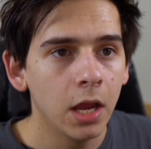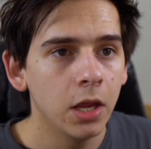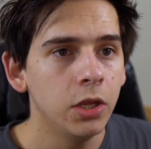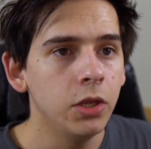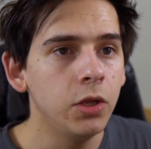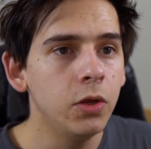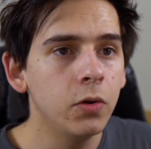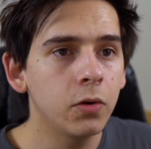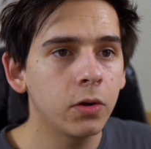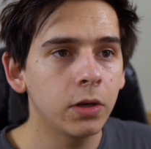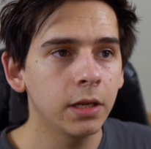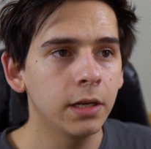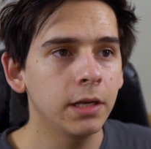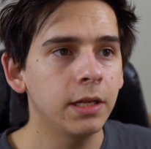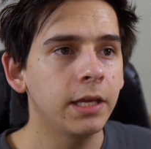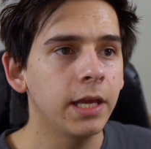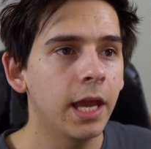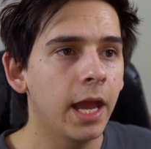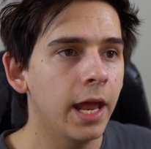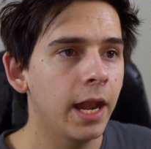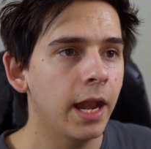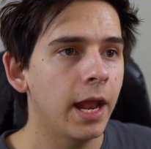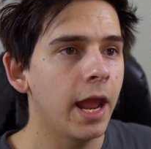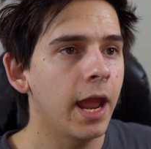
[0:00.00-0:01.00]
you can
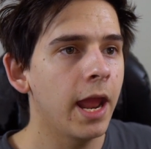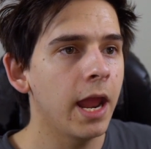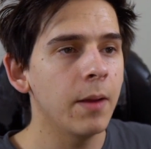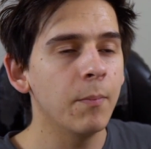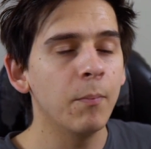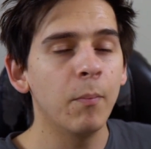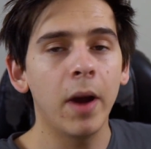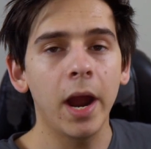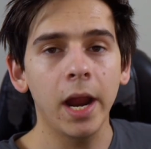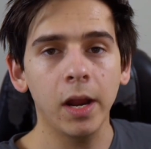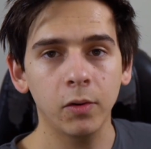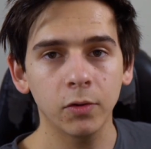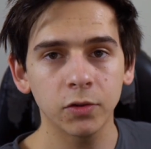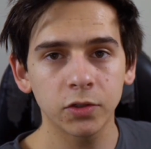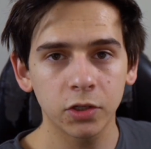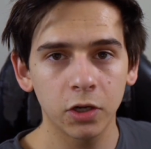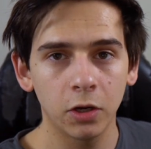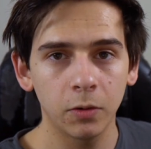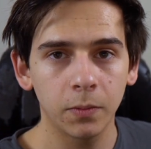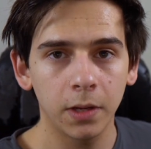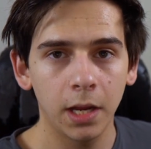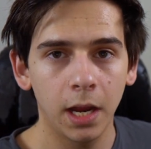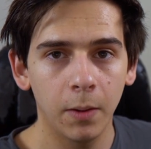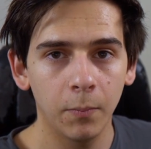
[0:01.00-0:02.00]
get a
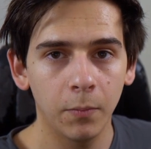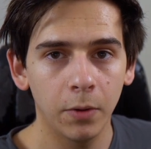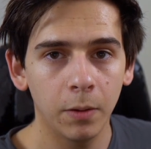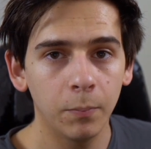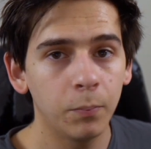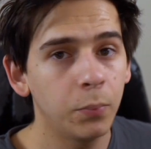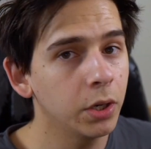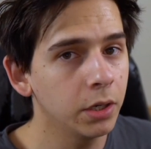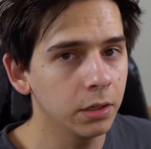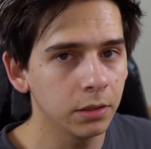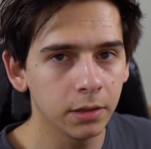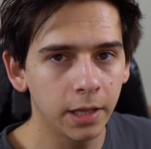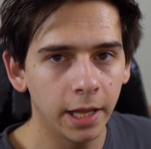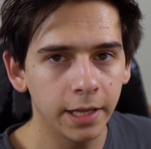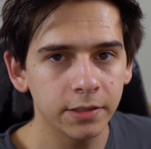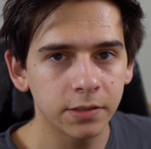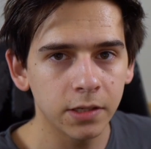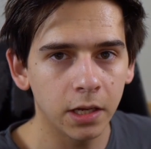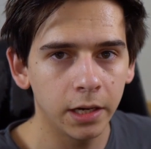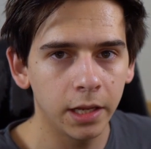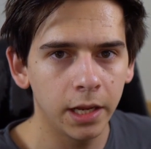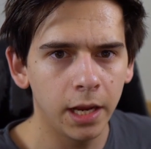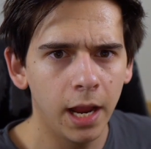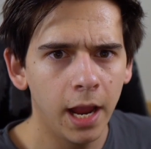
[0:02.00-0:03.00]
microscope camera, put a lens
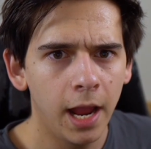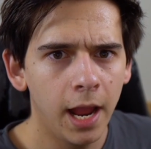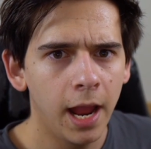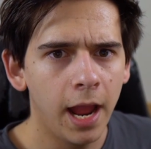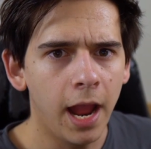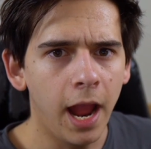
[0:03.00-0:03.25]
on it,